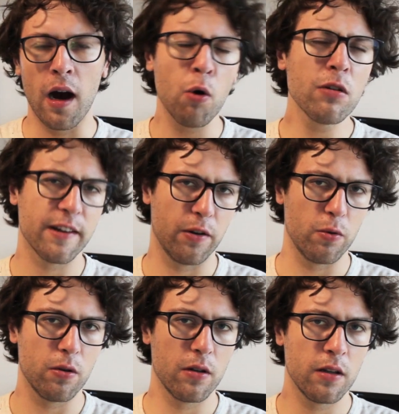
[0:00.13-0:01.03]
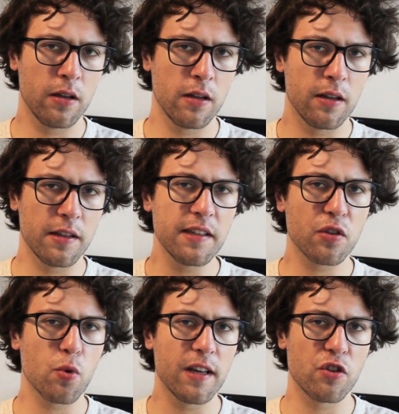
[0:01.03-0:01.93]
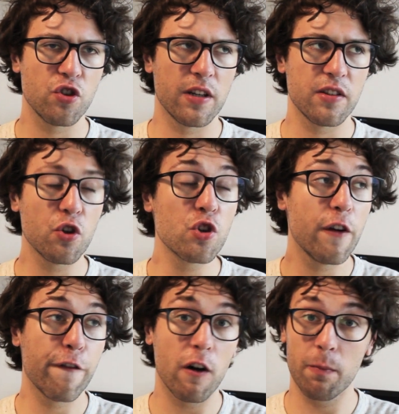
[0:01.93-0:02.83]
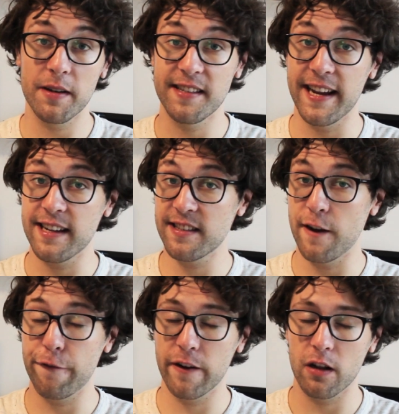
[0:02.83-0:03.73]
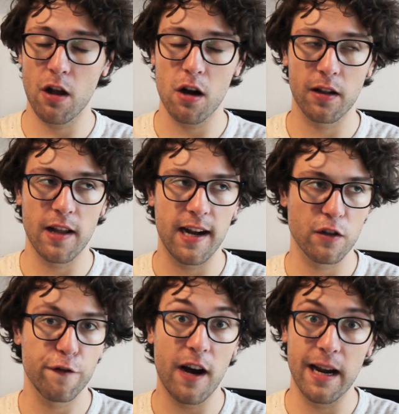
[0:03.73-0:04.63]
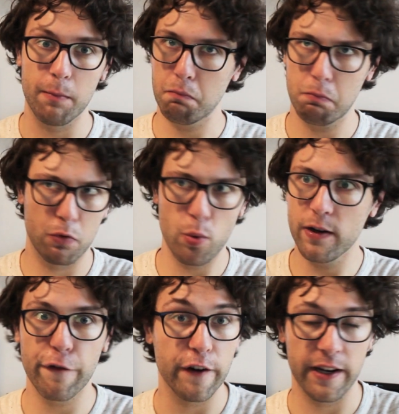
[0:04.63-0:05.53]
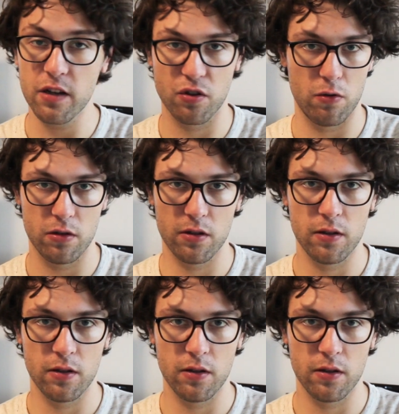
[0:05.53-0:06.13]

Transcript: How old are you? This question is usually followed by saying something along the lines of I'm 23 years old.